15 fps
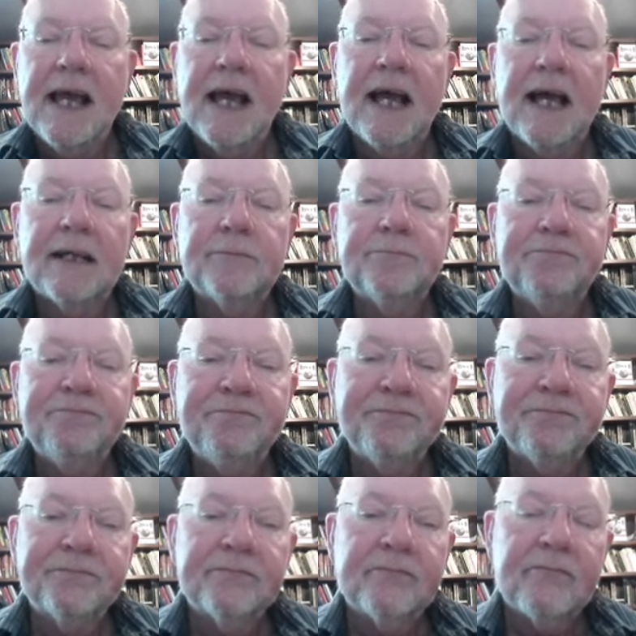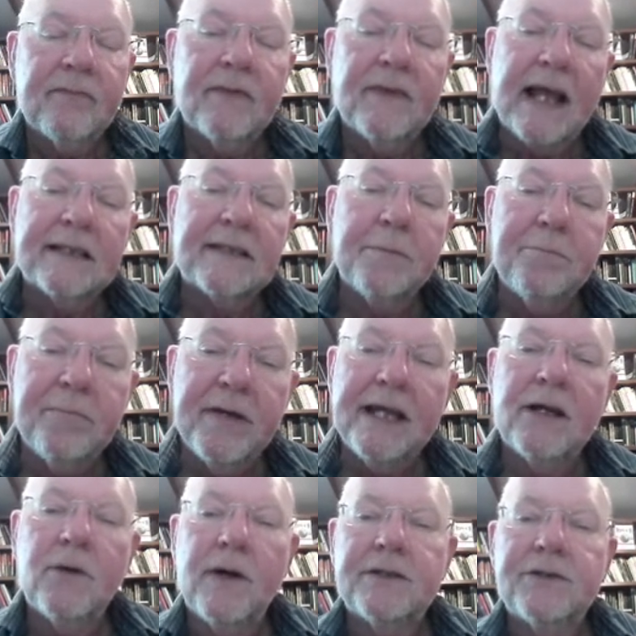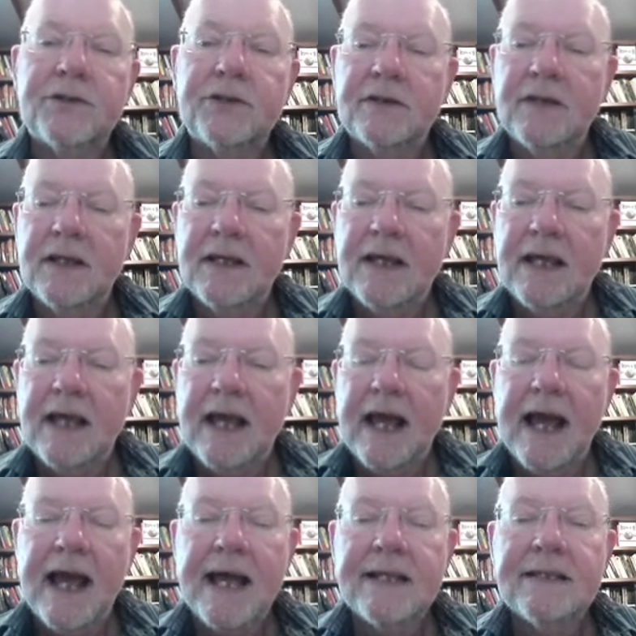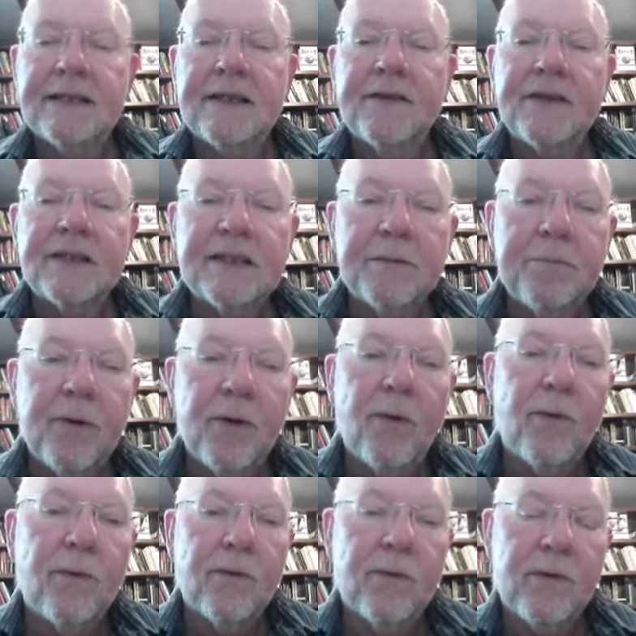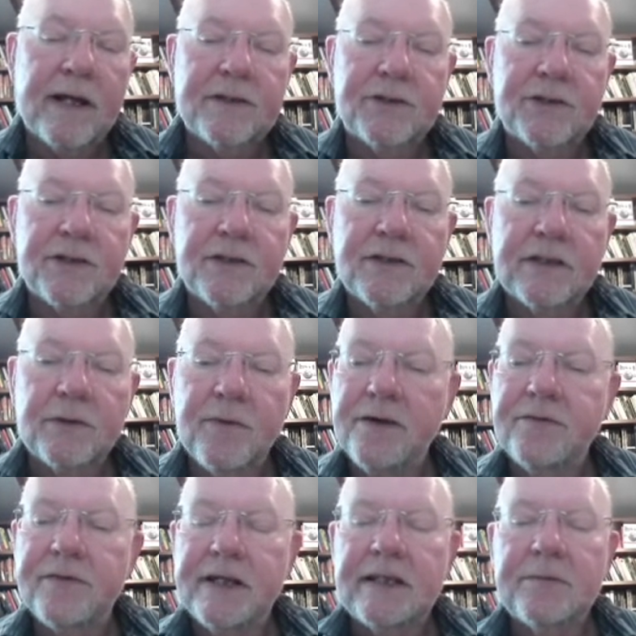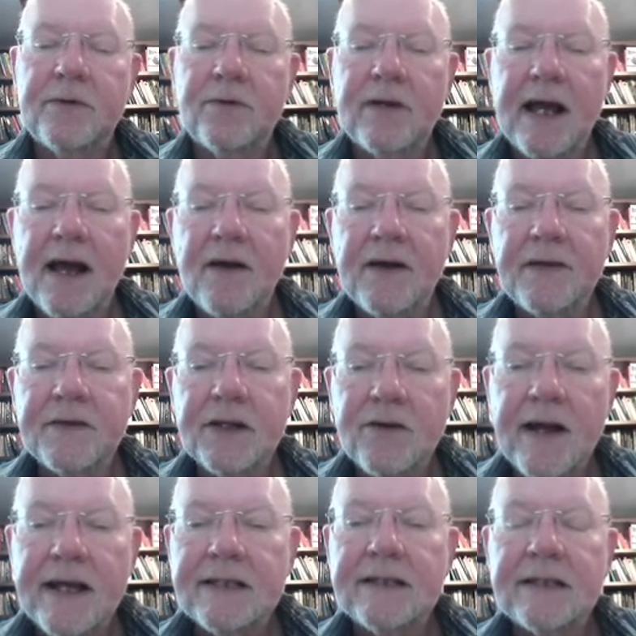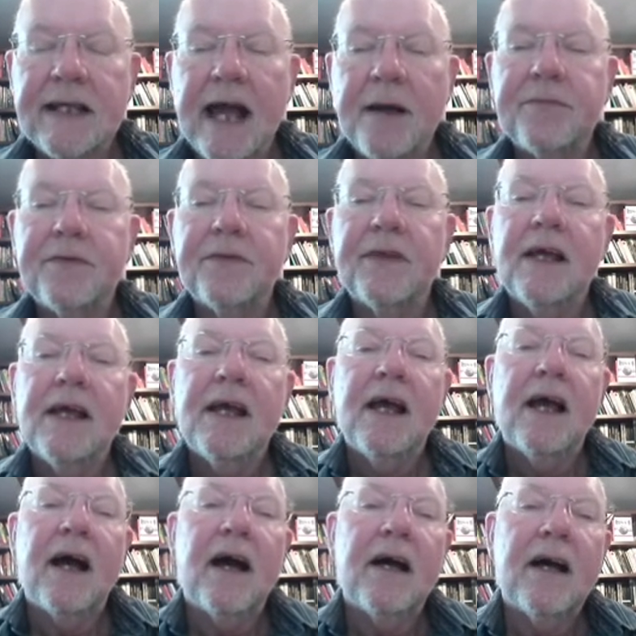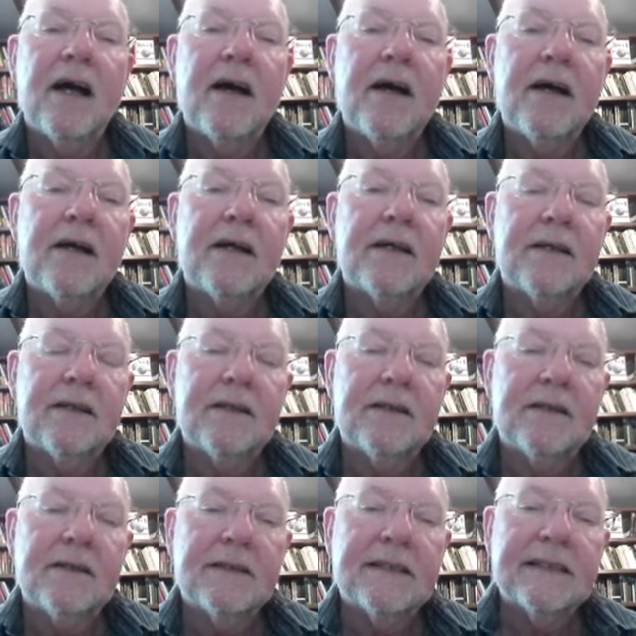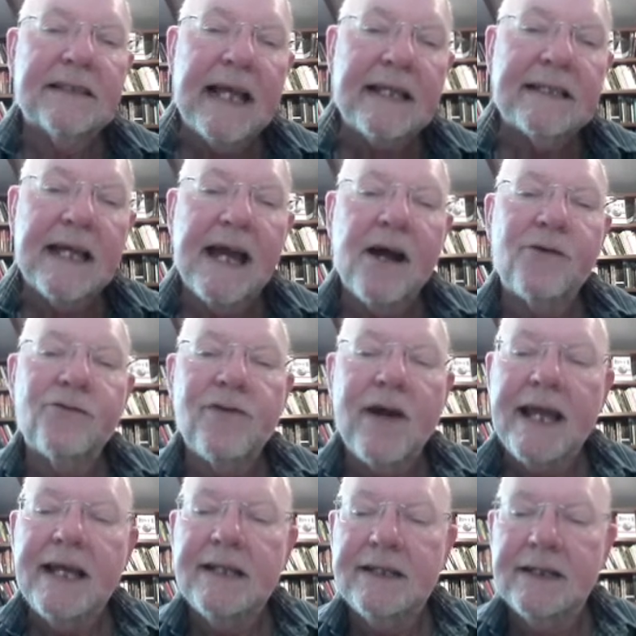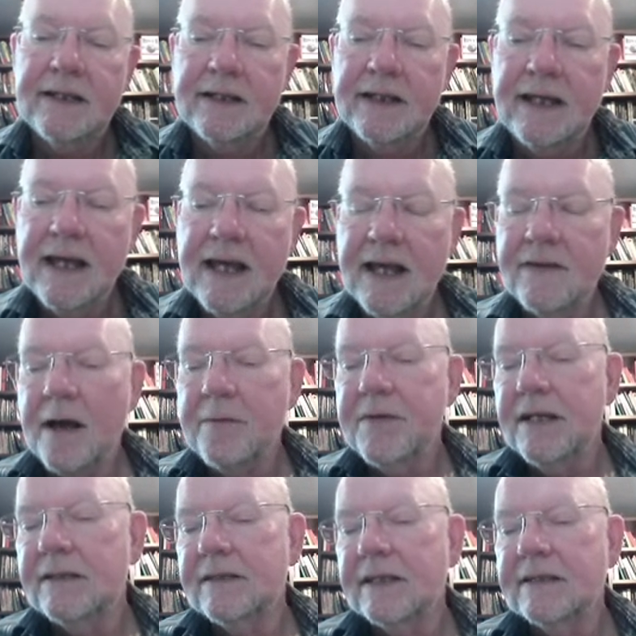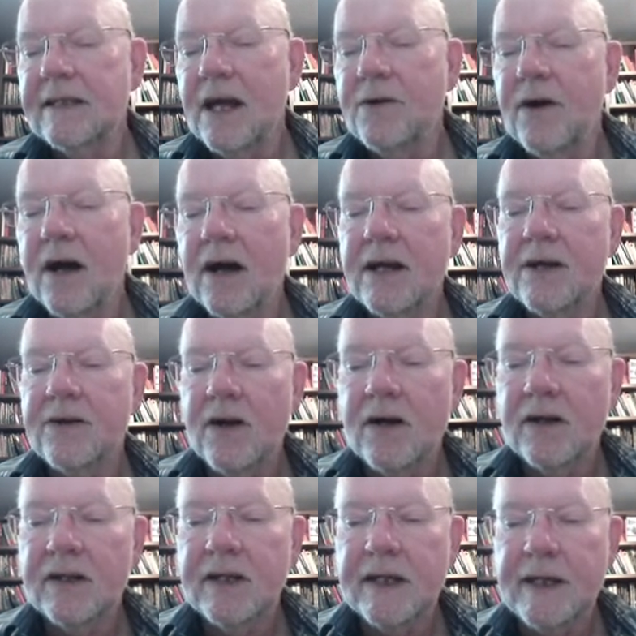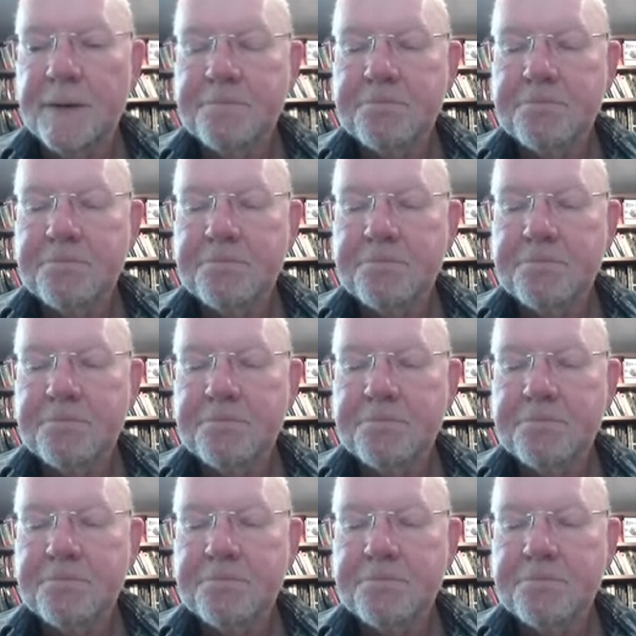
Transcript: That's a big question. And the support questions, I won't read them all out, and the greater depth are set out radially. That means there's no hierarchy.